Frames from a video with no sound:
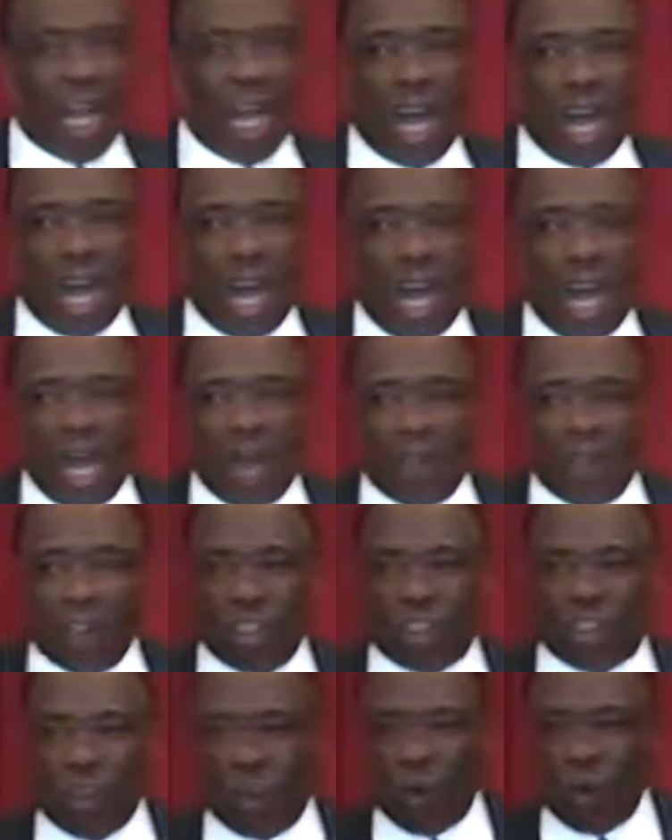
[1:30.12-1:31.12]
I
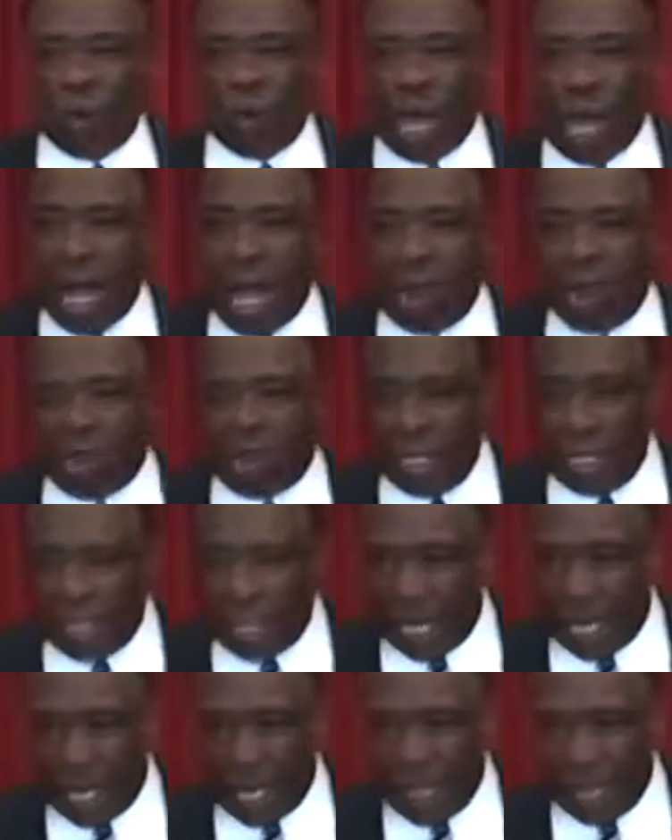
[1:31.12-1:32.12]
haven't sold out to
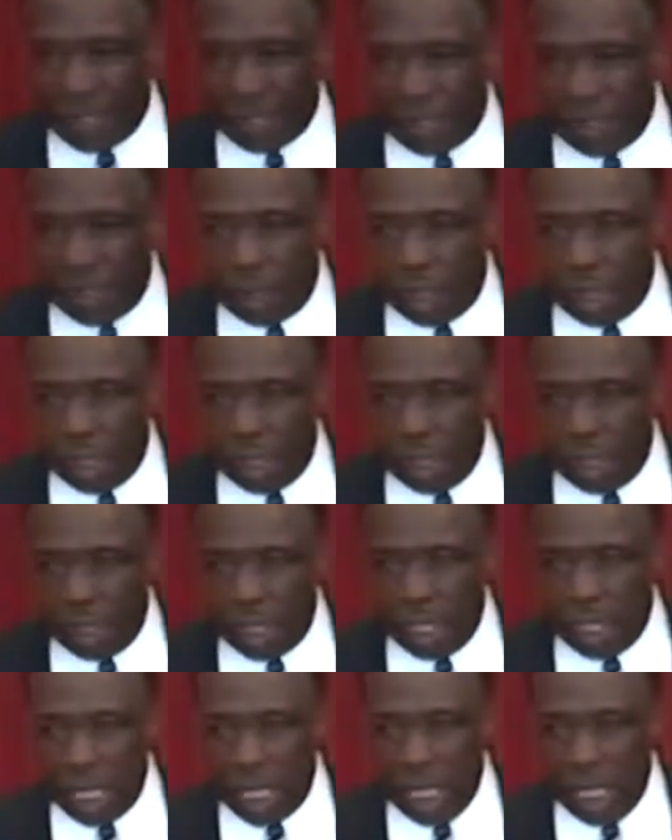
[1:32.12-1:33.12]
that.
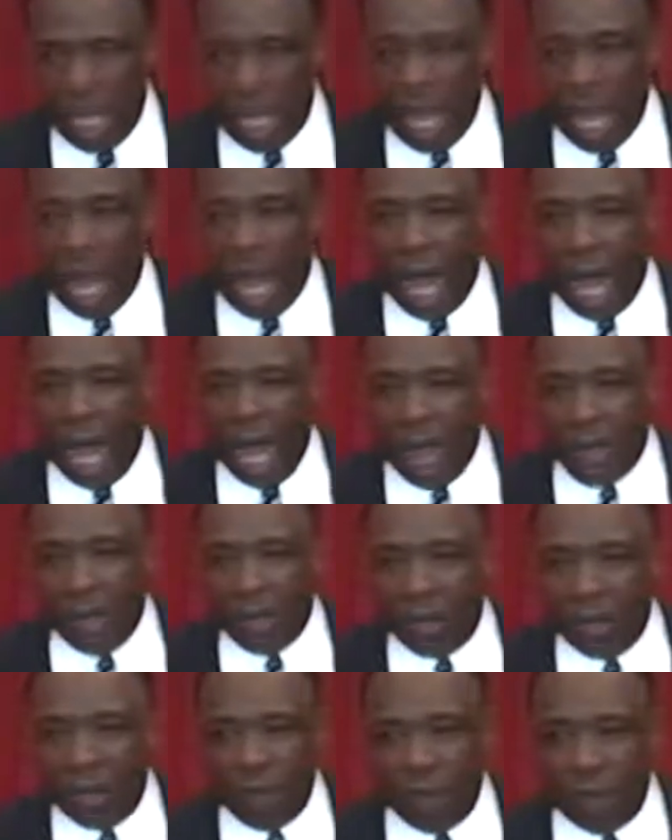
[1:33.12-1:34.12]
I
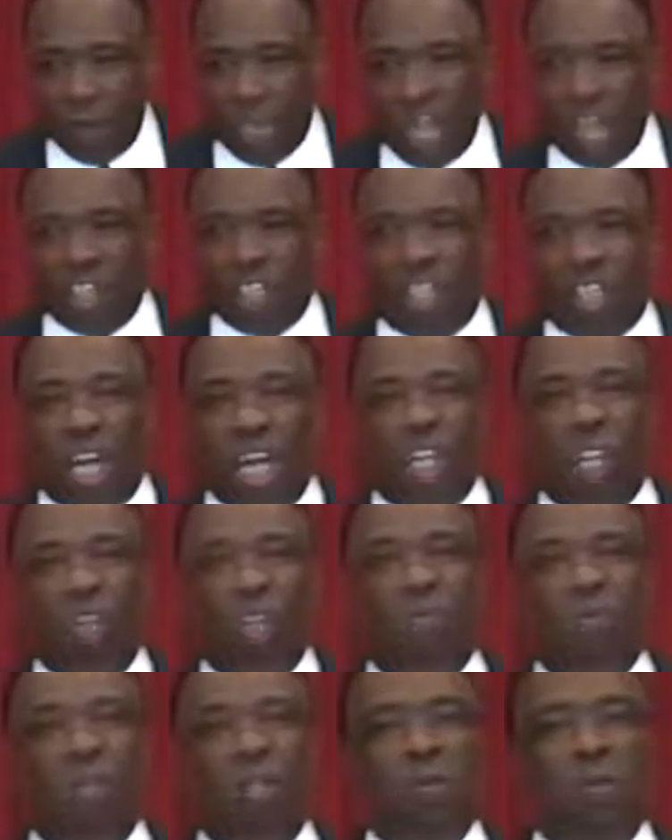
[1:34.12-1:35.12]
am convinced that
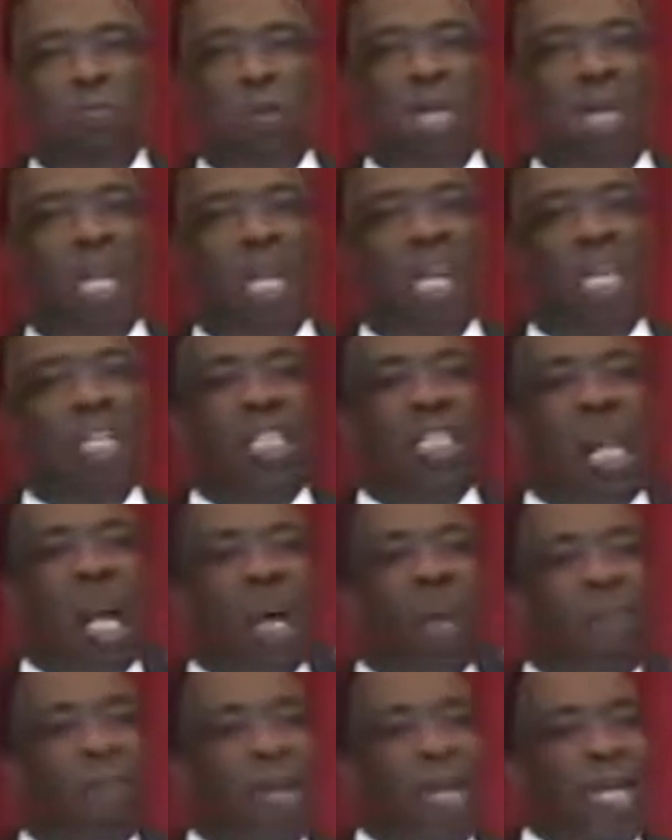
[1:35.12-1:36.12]
human beings
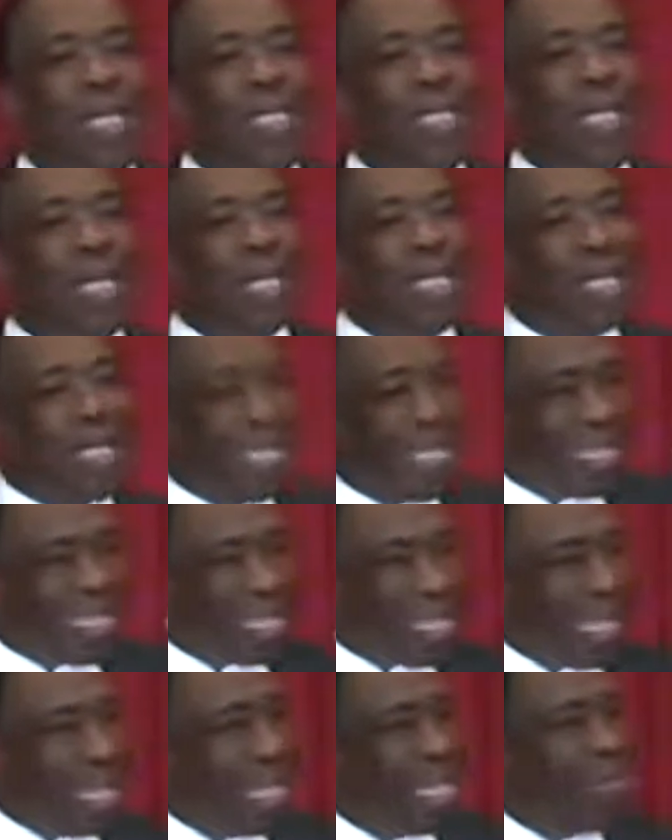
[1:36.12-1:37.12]
are basically the
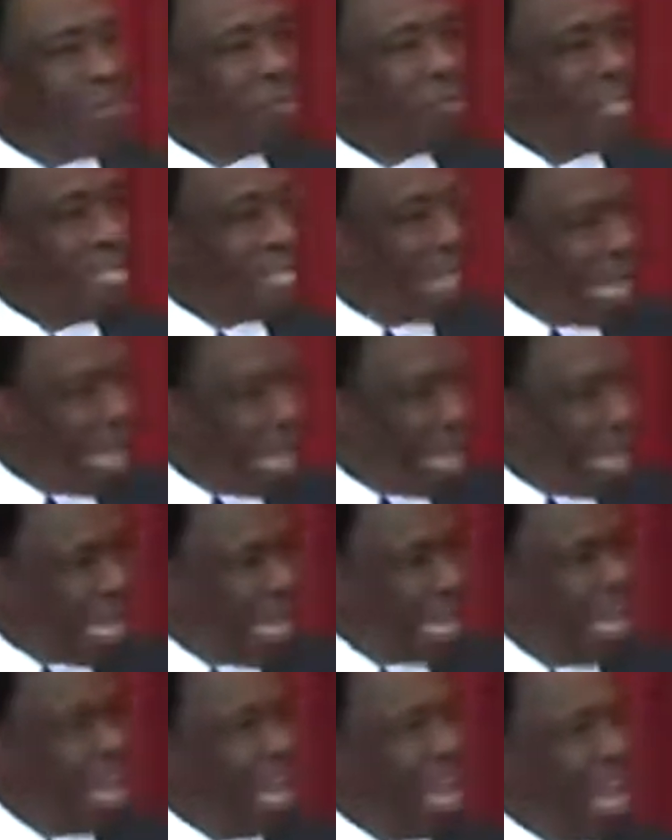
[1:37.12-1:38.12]
same
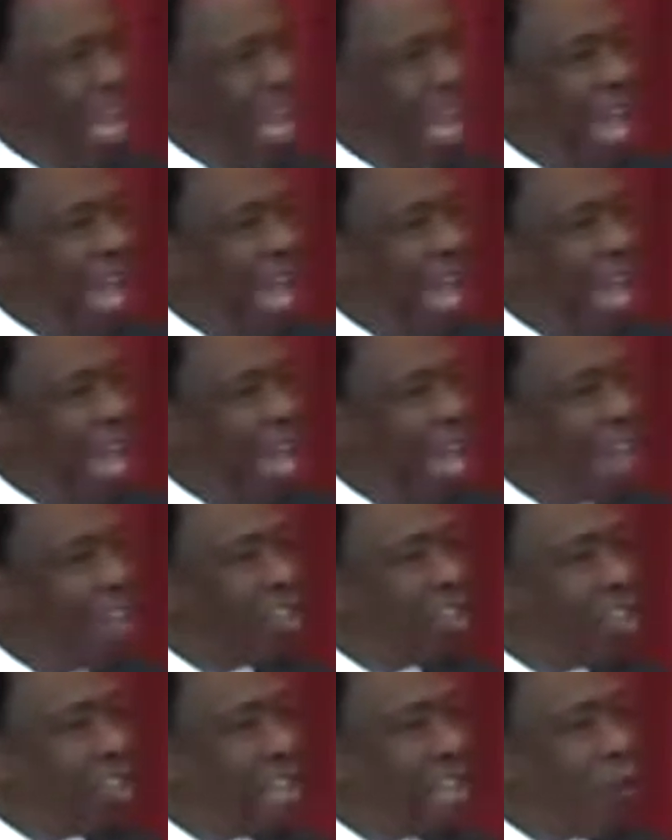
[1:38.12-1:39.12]
today
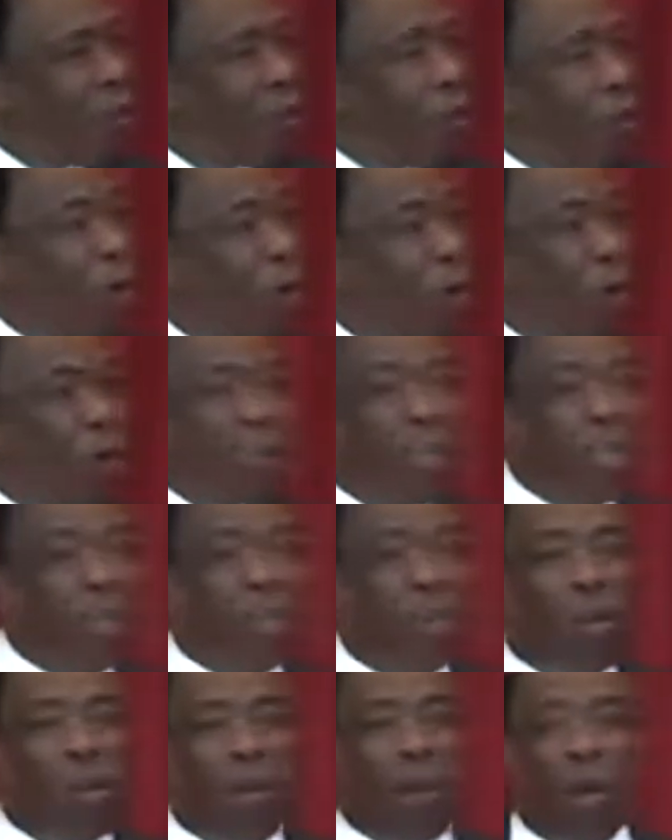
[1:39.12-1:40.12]
as they were
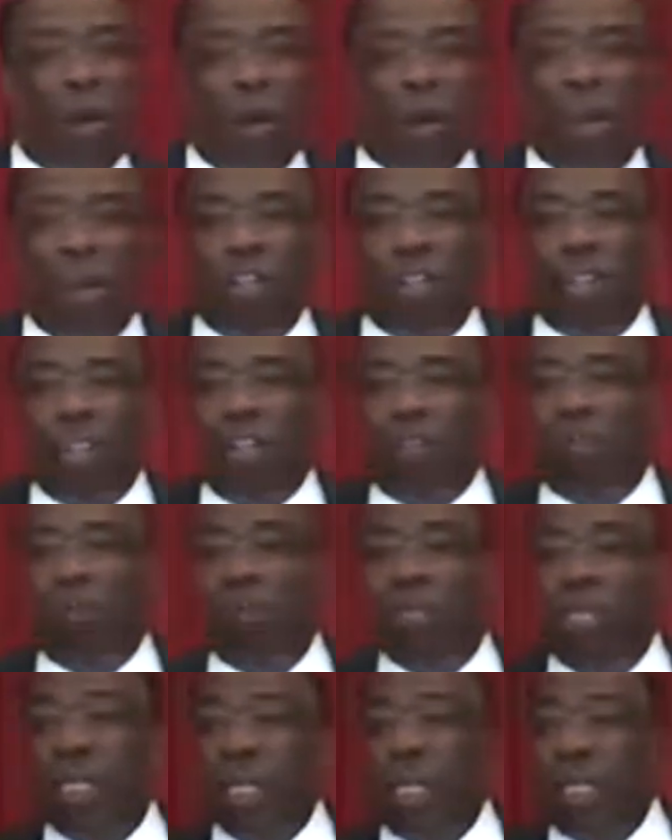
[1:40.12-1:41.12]
when God
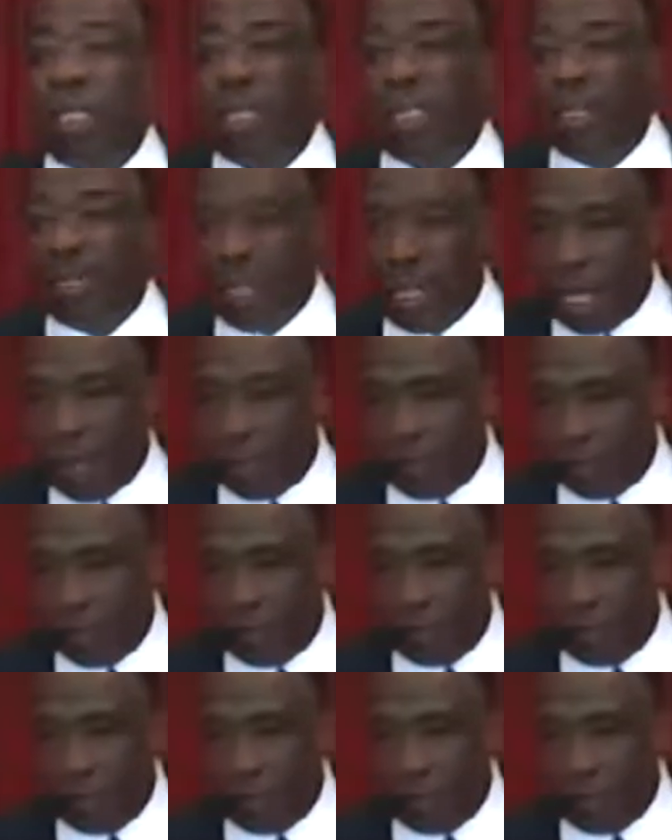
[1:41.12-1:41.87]
created them.